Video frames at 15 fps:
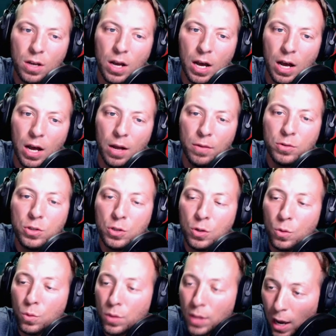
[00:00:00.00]

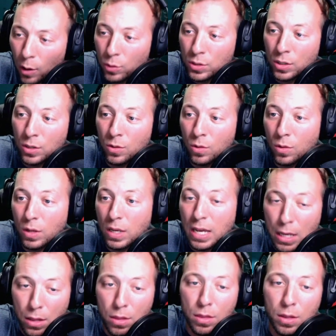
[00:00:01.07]
2,000
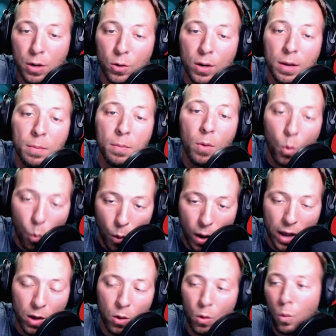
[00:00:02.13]
Ethereum
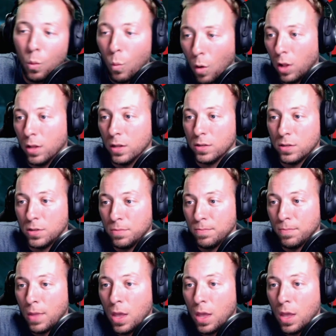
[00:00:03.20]
whale wallets.